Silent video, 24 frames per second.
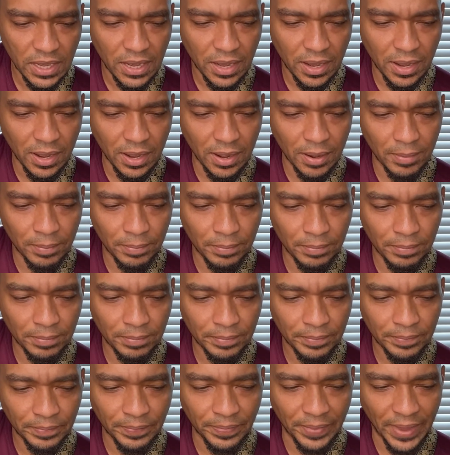
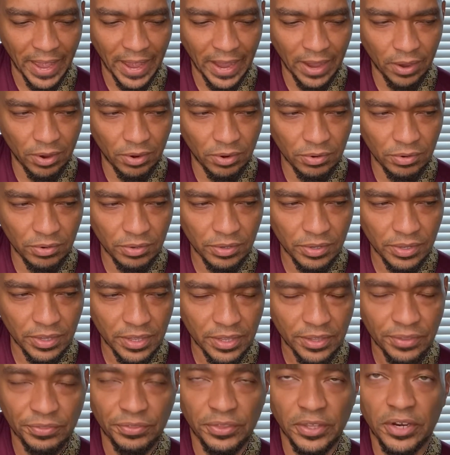now
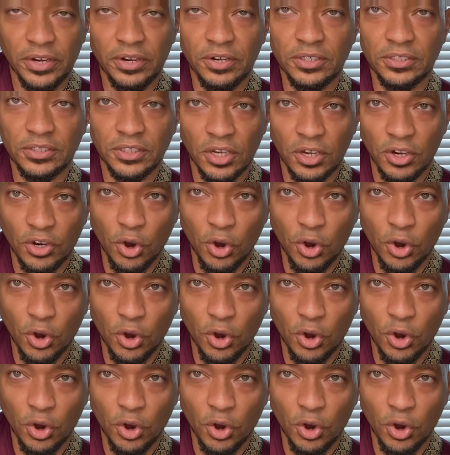there's a